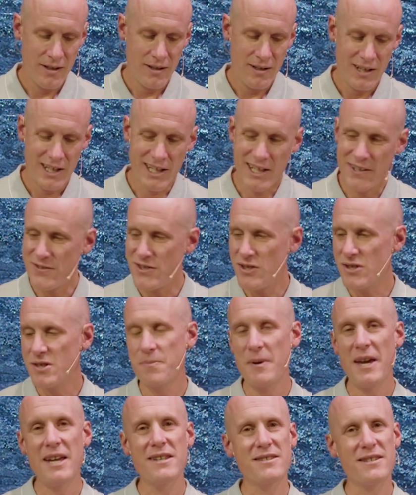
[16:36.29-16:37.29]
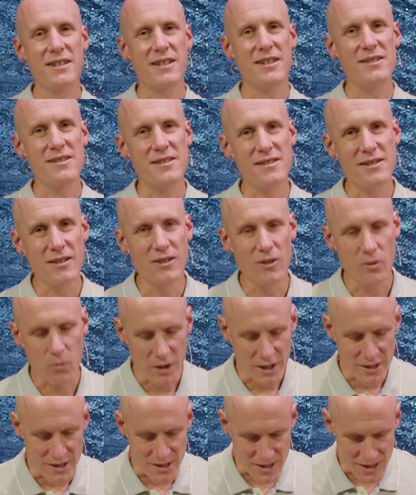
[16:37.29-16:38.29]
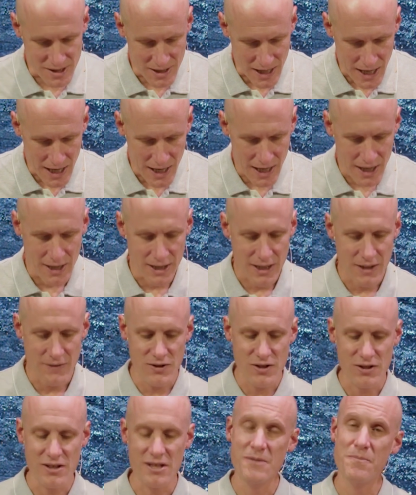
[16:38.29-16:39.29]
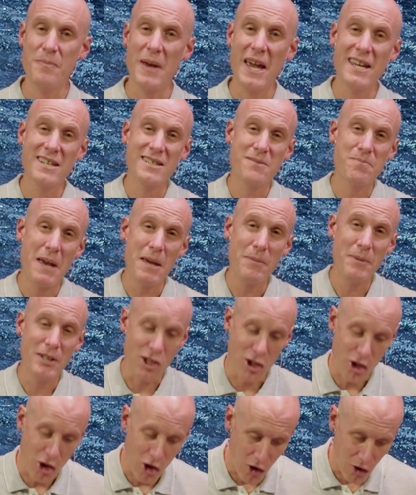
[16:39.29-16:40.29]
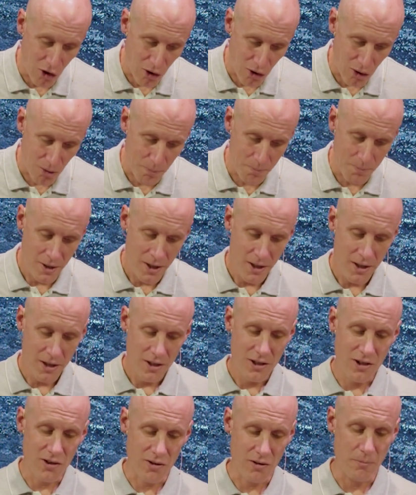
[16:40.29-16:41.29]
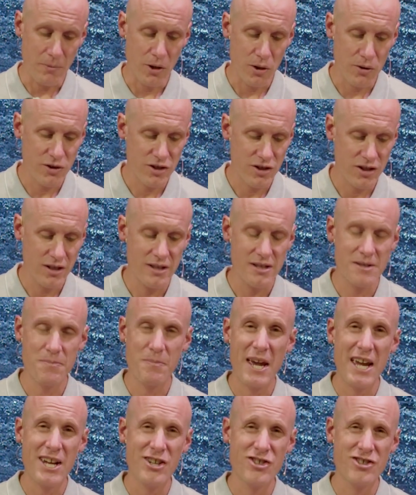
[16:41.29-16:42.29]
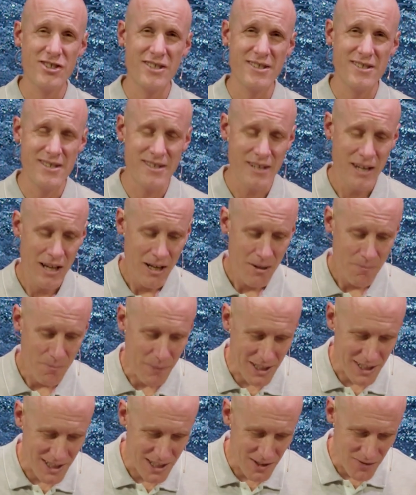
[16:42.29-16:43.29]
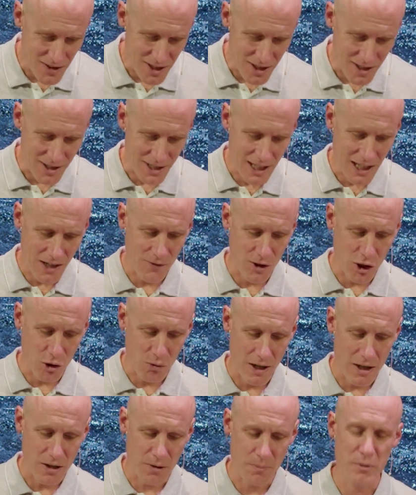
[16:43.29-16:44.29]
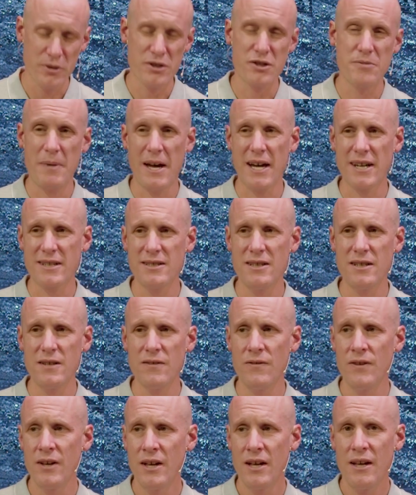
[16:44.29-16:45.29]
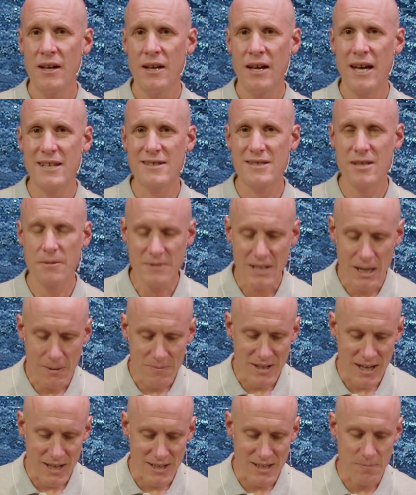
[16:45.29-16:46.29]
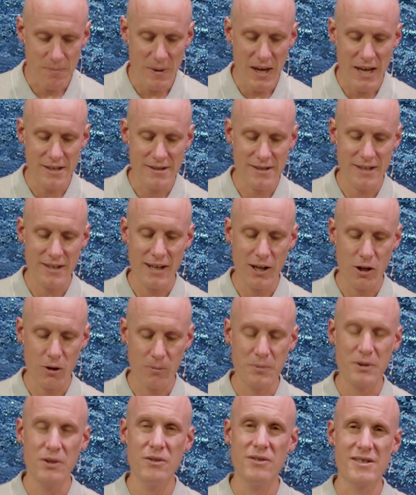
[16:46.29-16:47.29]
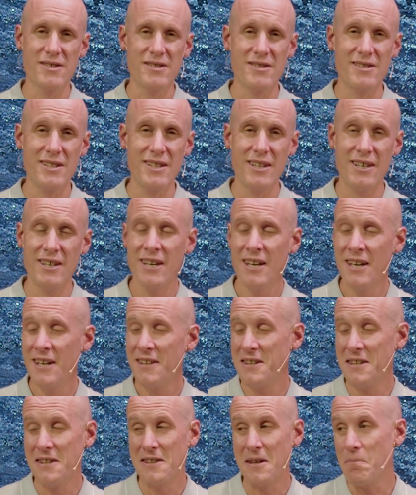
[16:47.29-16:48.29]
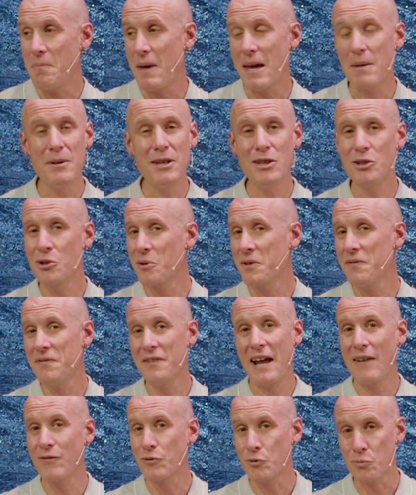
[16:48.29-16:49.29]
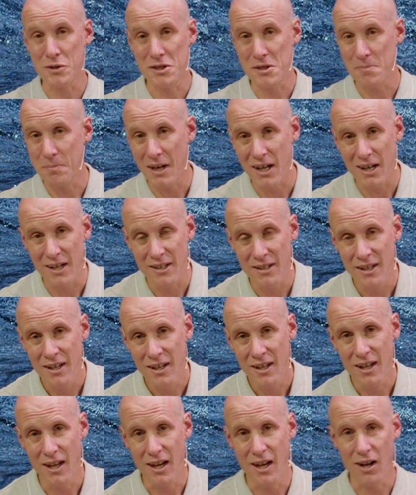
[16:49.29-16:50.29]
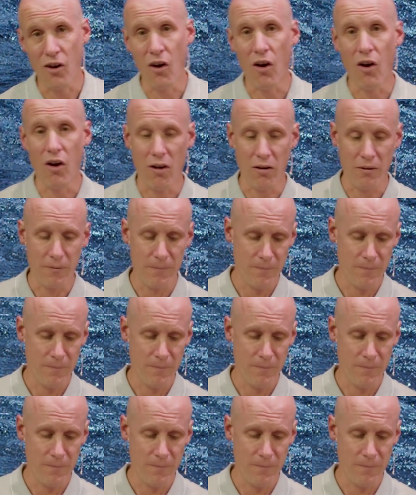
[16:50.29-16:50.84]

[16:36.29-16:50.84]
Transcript: It gives you space to consider what to say. It gives you space maybe to calm your emotions. Patience might give you a, kind of a greater perspective. And sometimes that space can help you to see th- that maybe you don't even have to respond at all.